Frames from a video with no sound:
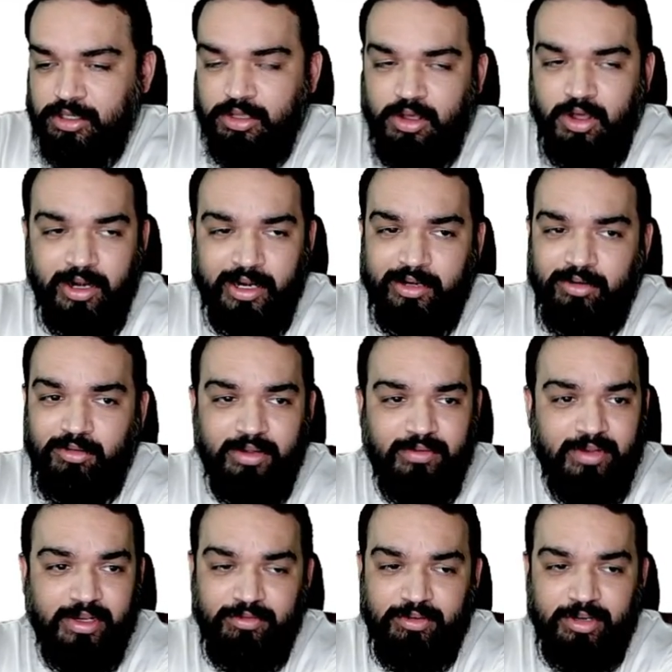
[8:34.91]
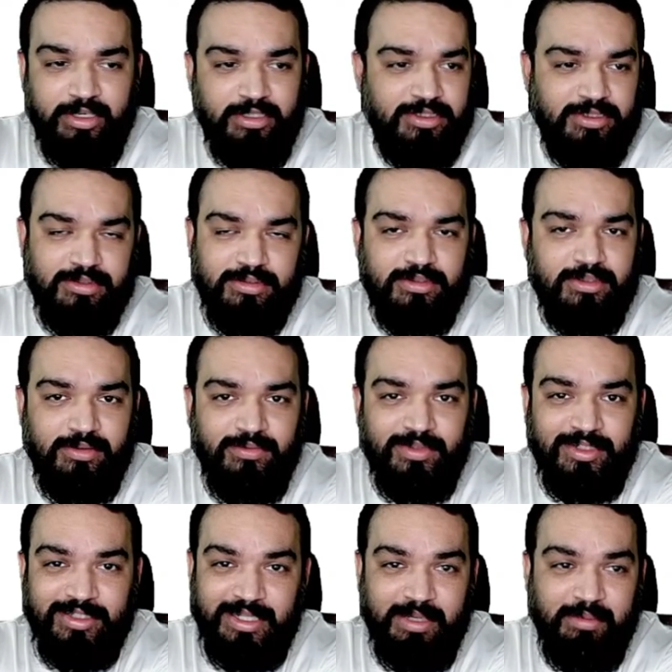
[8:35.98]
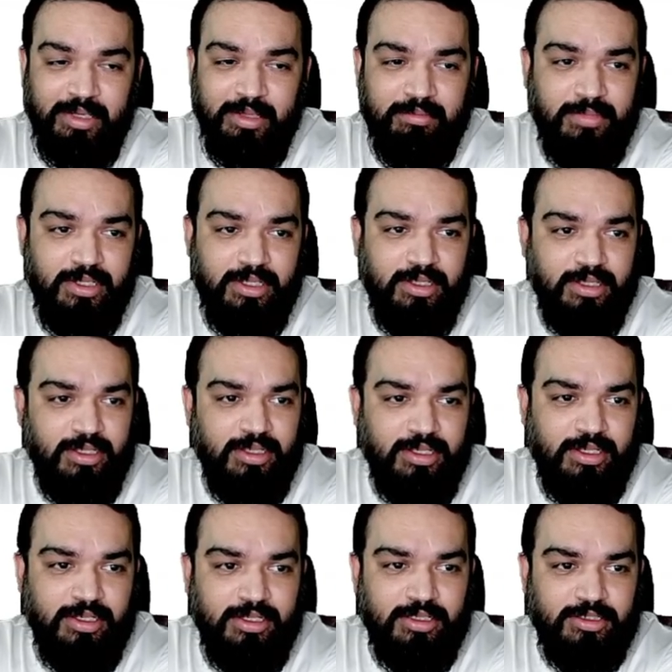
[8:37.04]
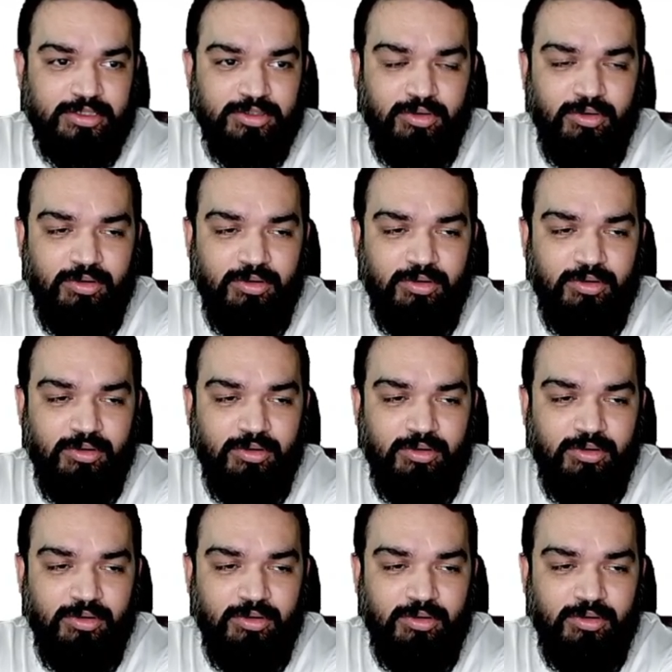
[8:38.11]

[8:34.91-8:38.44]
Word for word: or i don't have any friends with the same name so